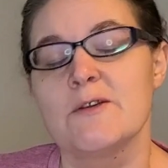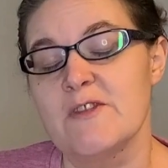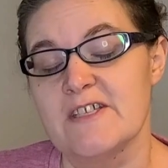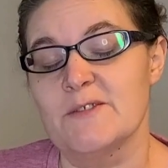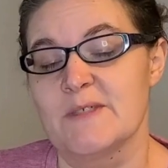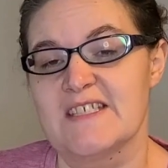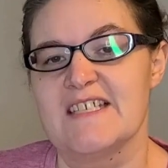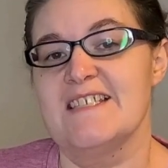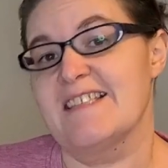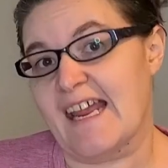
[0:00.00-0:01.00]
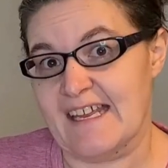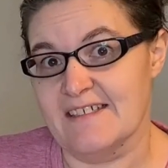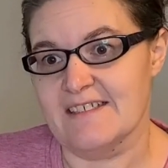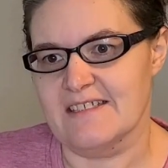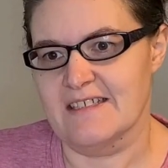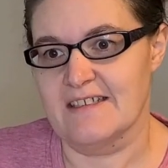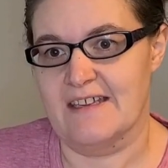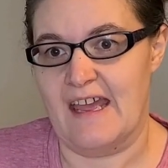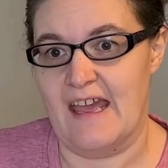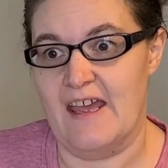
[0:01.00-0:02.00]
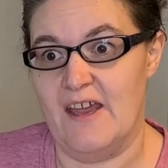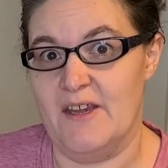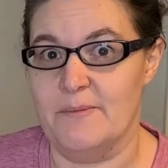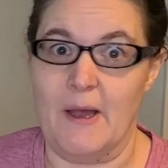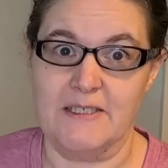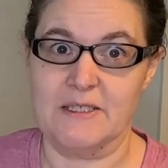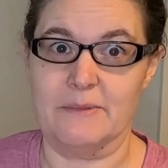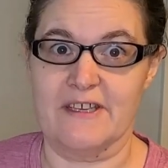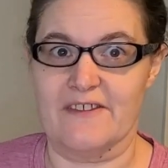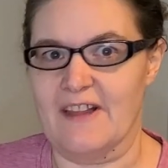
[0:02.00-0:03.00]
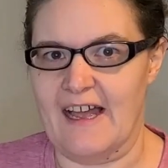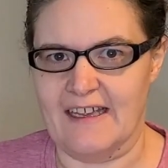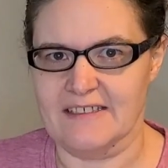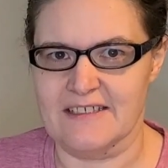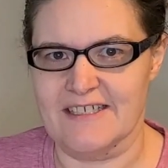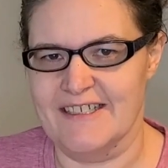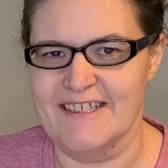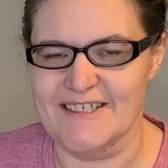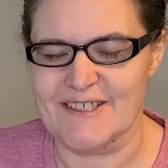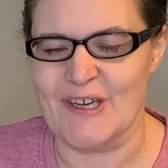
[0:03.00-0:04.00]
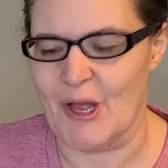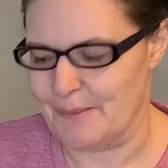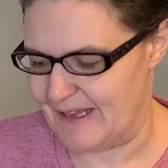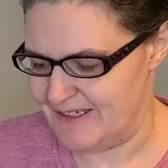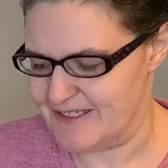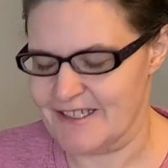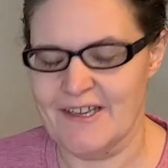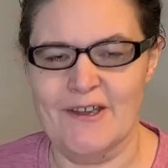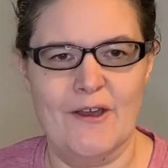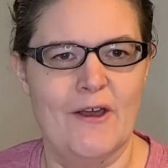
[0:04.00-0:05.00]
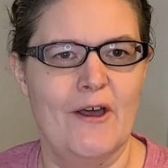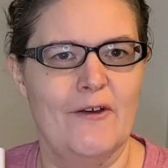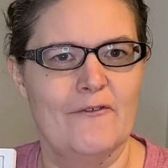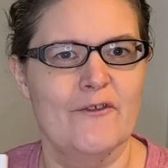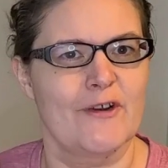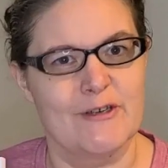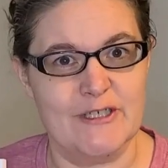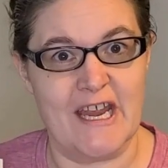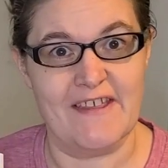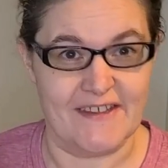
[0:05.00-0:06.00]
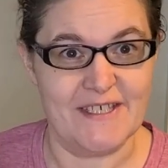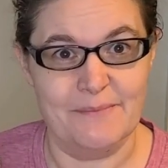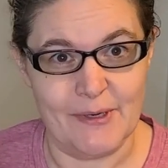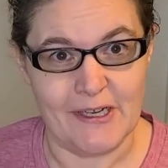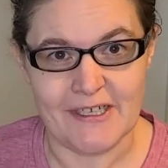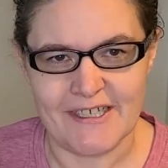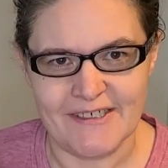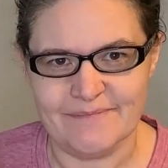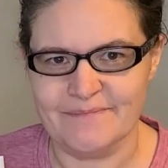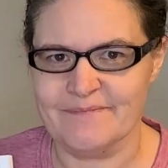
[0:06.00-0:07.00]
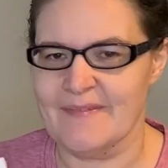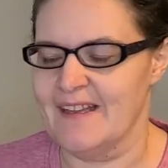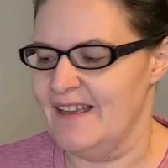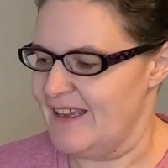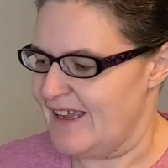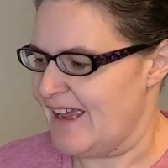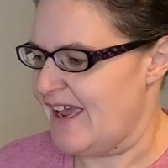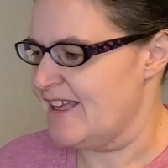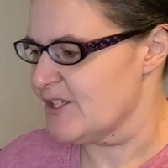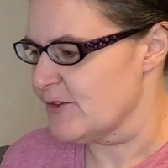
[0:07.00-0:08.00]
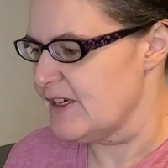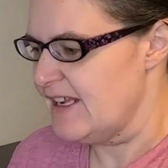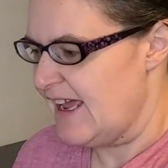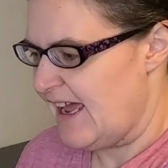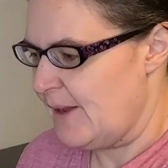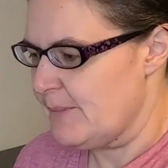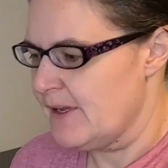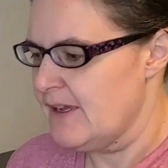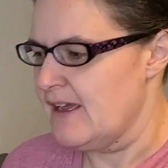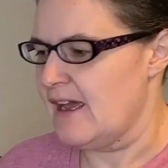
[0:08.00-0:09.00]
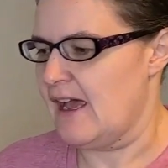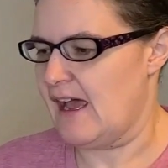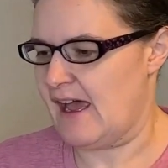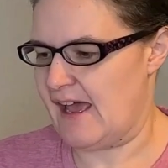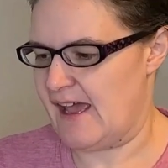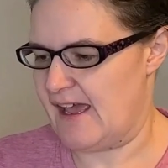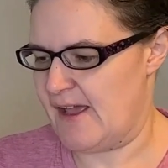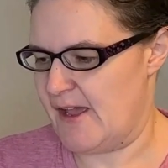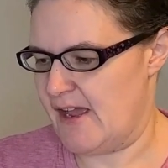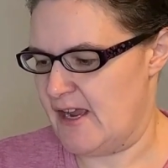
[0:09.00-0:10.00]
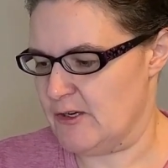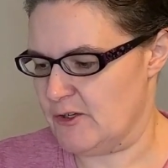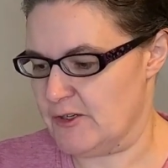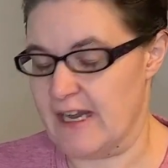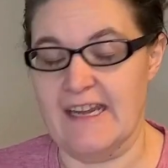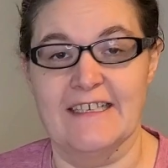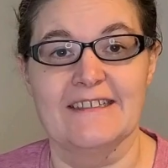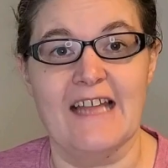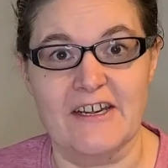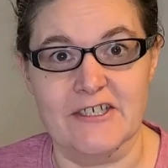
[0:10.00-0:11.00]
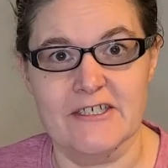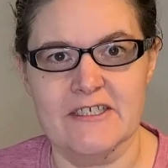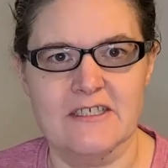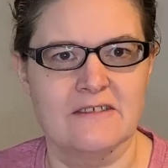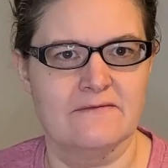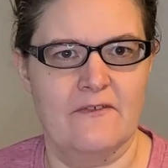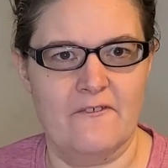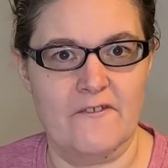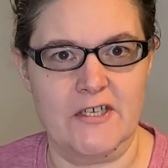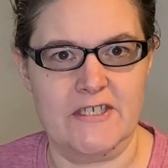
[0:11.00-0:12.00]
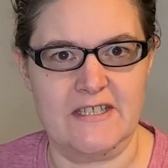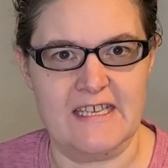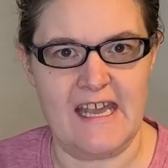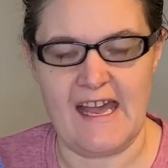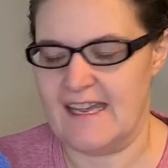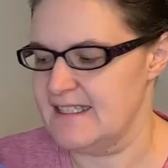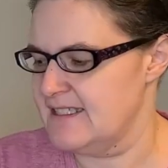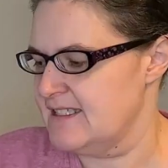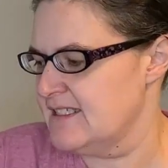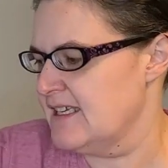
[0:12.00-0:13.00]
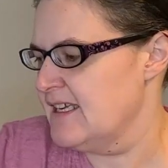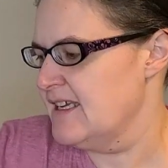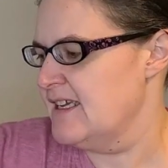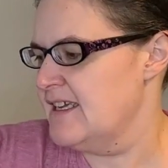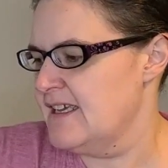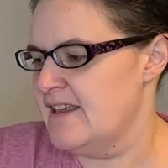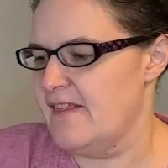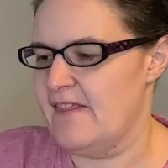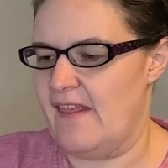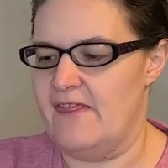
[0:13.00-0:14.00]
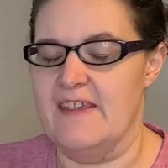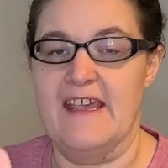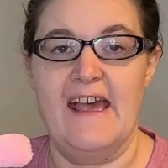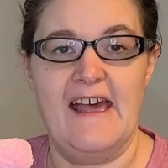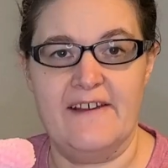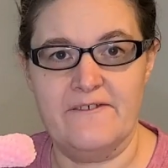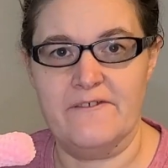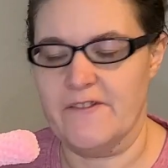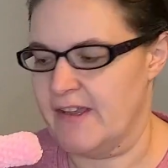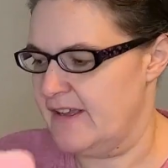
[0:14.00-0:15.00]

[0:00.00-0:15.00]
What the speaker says: this was the second and possibly the last installment of Crochet This Book. As a recap, I created letters, first the S, then the F,